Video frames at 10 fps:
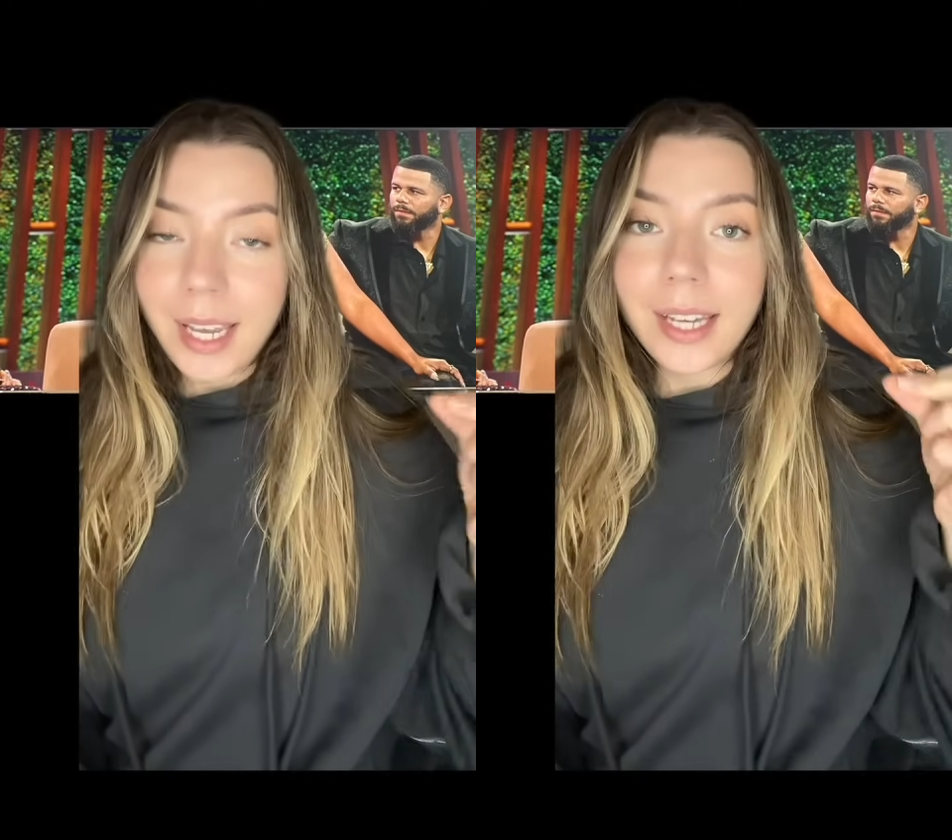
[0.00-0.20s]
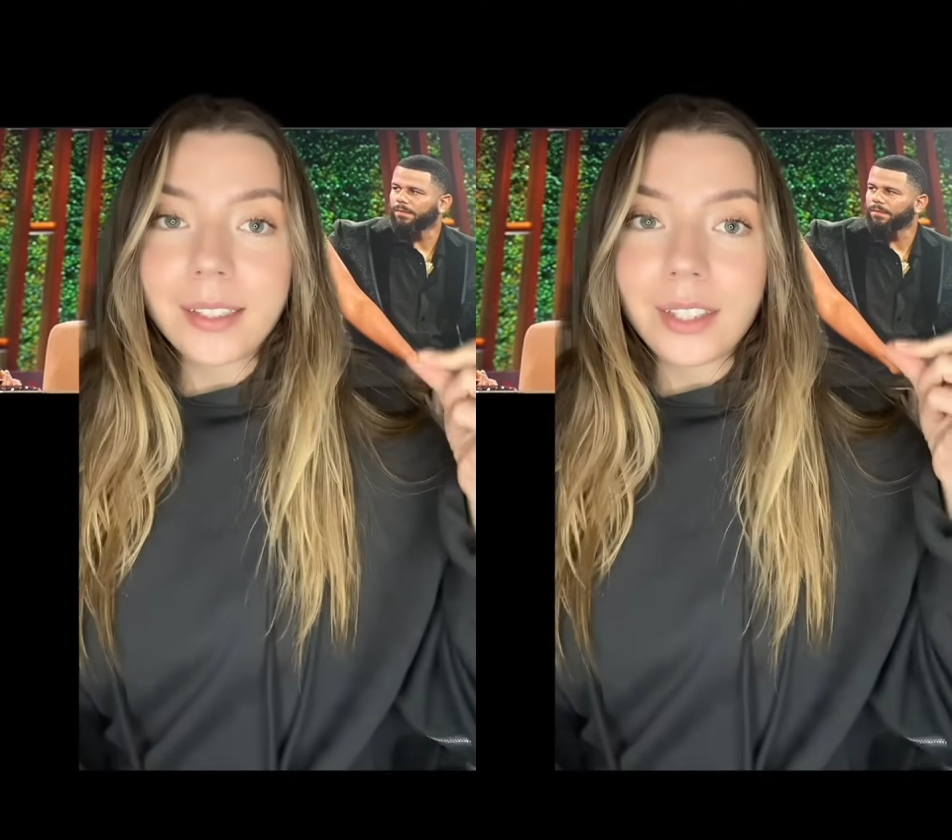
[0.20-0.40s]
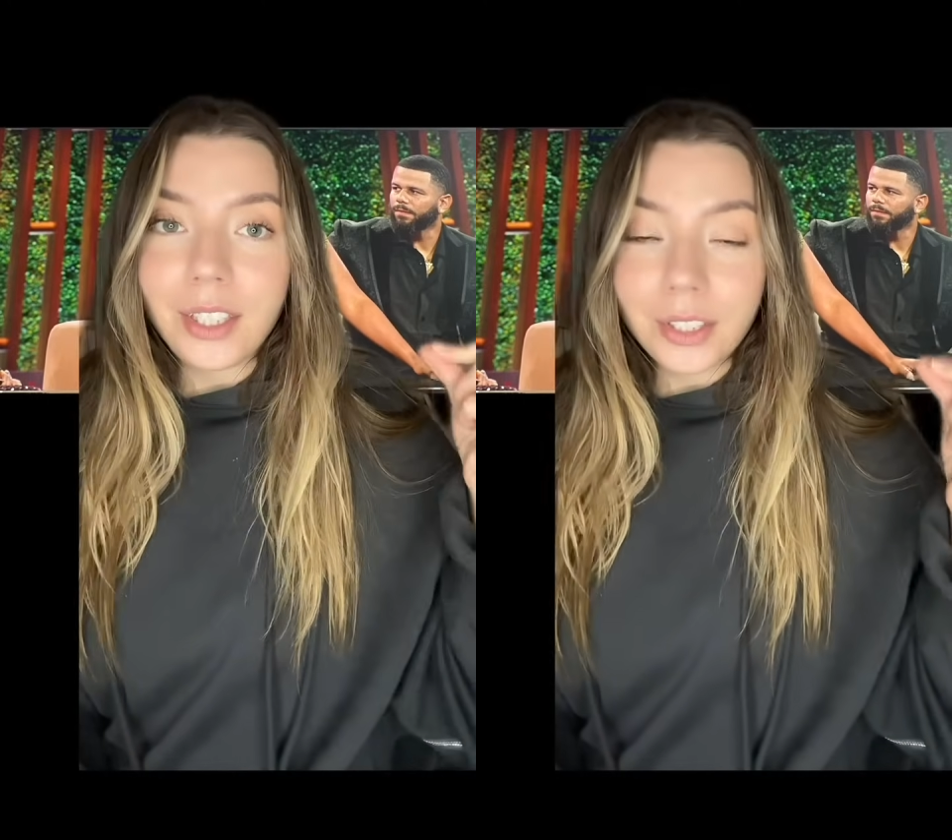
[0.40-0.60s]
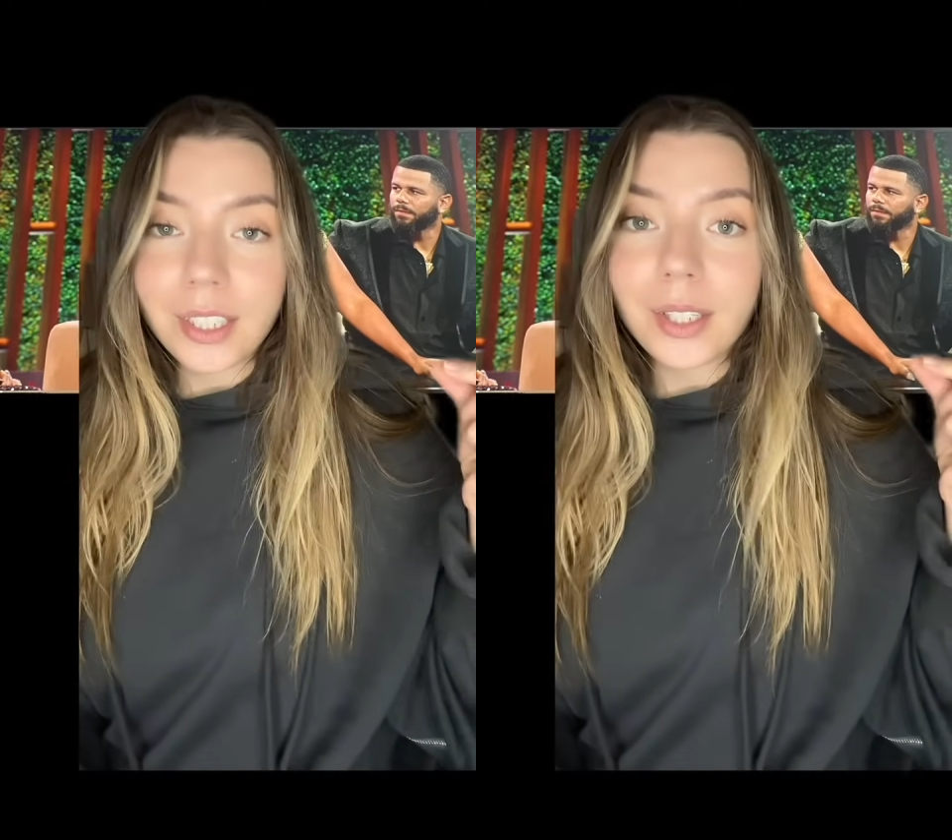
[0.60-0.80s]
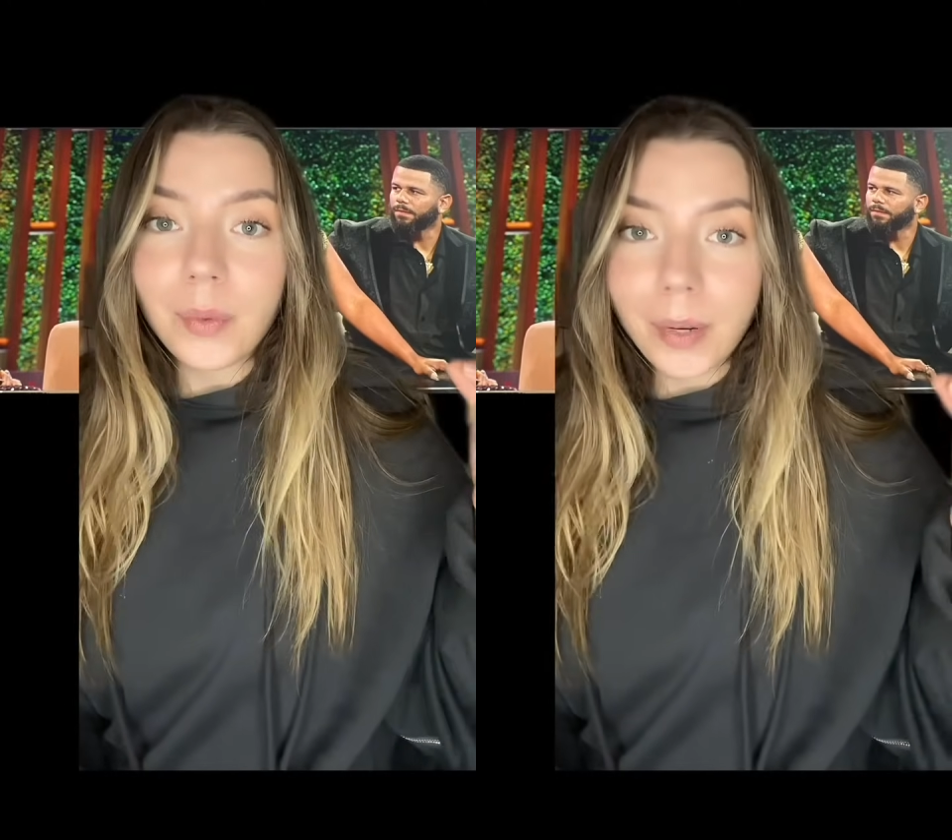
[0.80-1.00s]
And you're
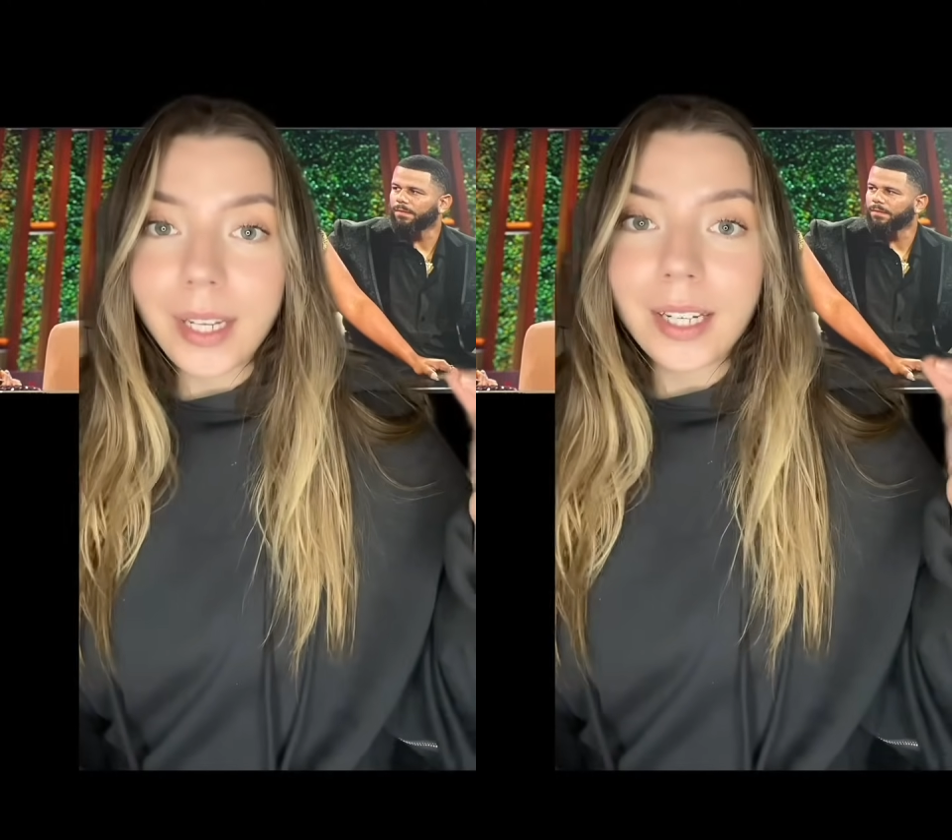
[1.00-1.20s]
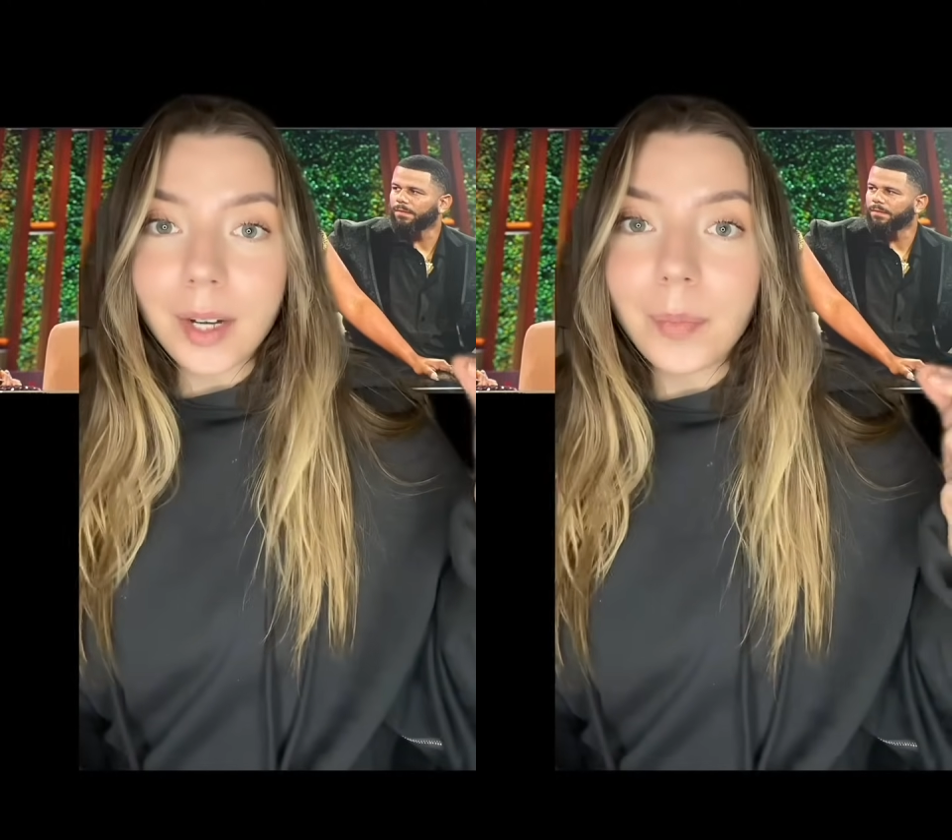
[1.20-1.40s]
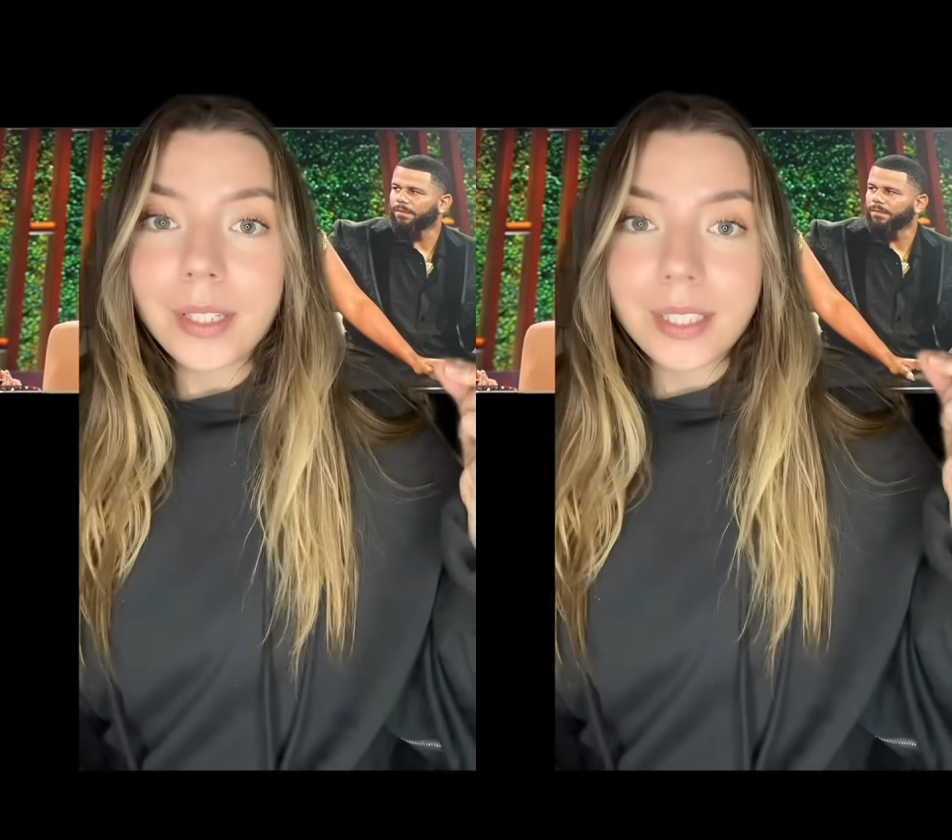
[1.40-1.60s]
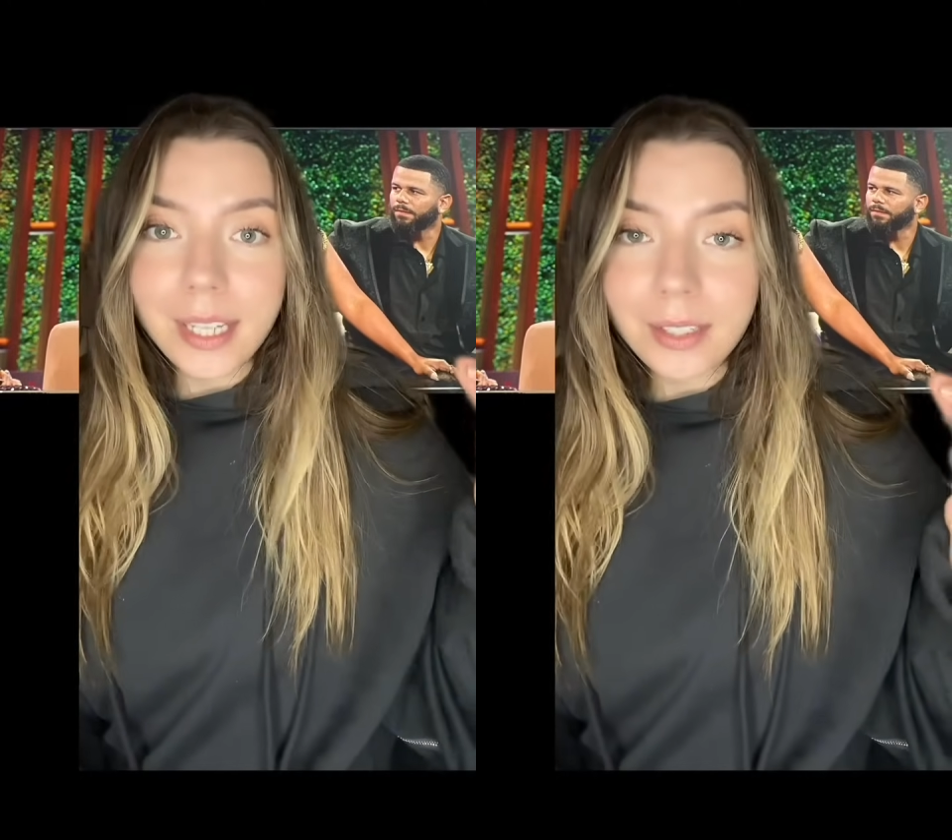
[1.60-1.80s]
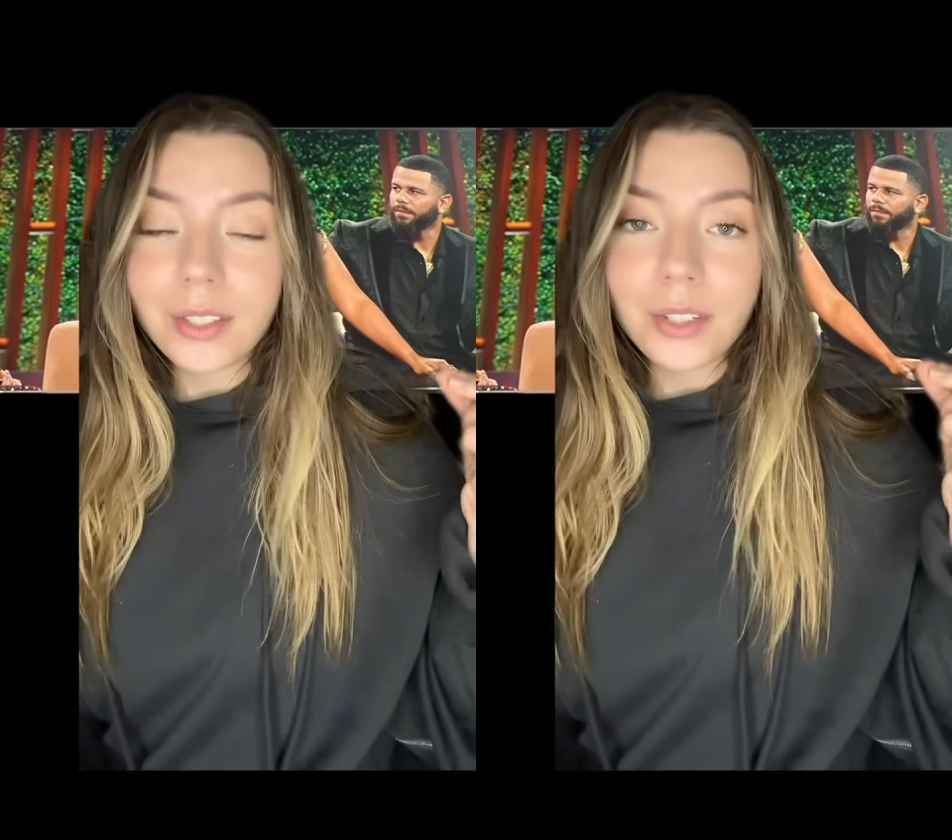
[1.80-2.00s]
gonna wake up in
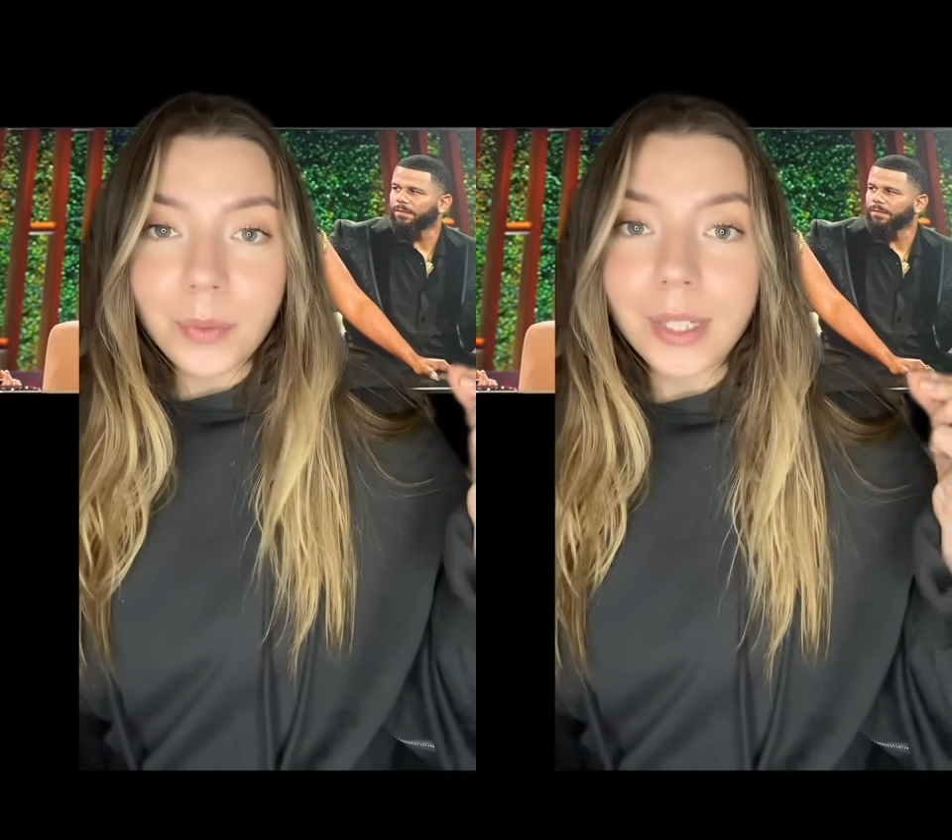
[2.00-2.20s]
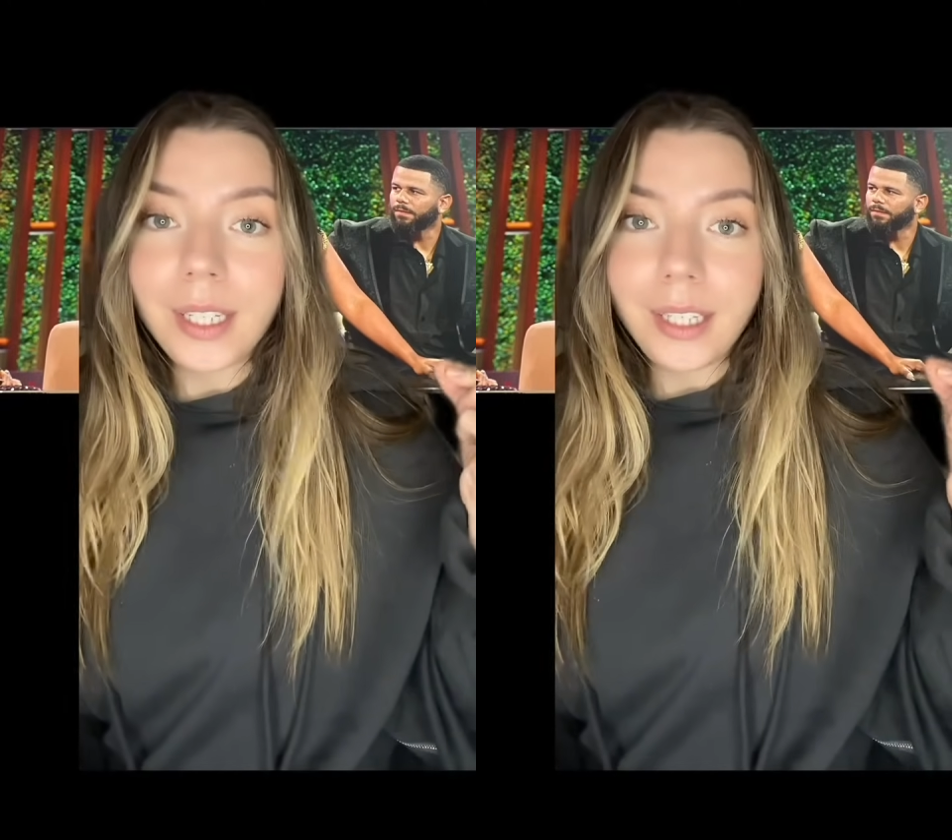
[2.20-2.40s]
10 to 20